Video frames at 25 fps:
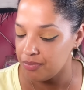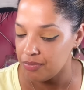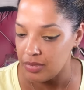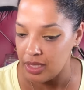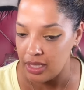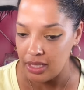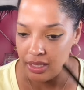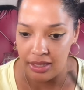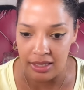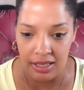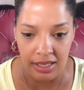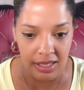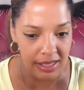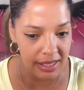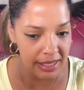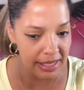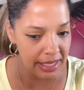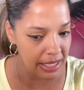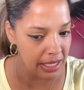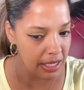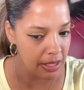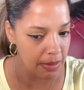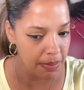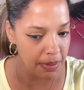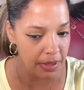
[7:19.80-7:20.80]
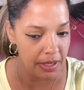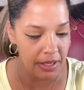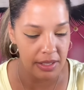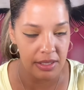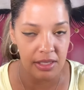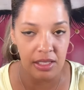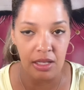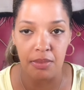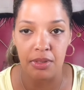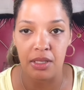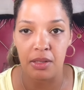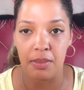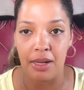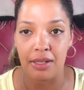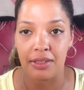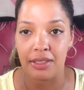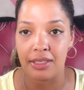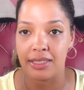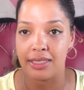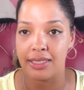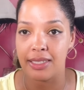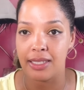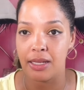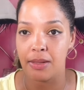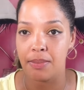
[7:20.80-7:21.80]
the tip, something about the
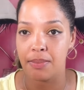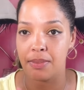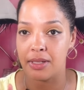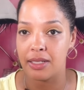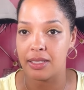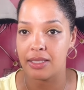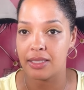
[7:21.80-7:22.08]
tip is